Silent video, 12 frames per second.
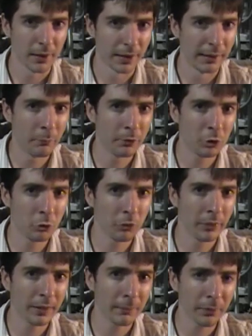And when you
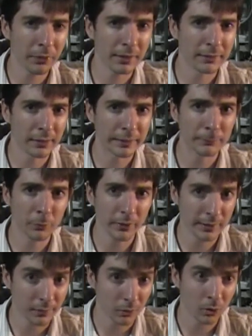think about the entire
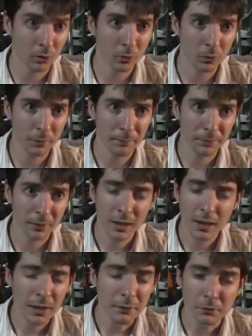movie as a whole,
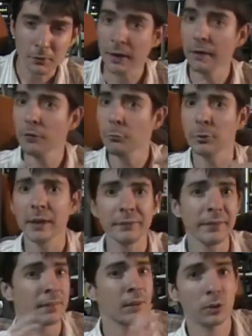none of the
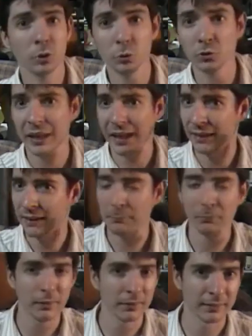previous clues add
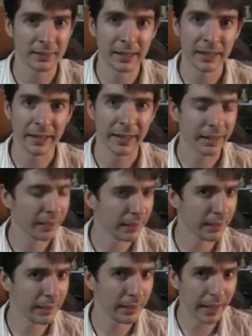up to this guy
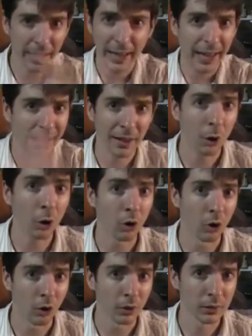at
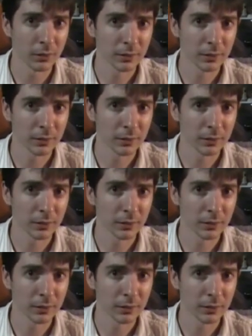all.